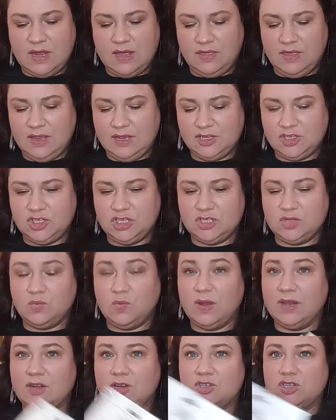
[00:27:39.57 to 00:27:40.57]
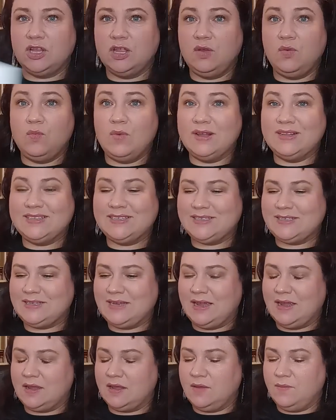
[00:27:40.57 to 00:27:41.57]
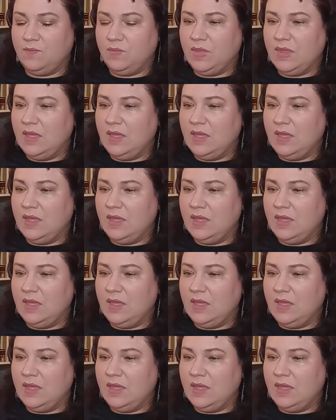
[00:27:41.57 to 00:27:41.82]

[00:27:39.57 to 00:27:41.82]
I think it's just one. There's only one stick.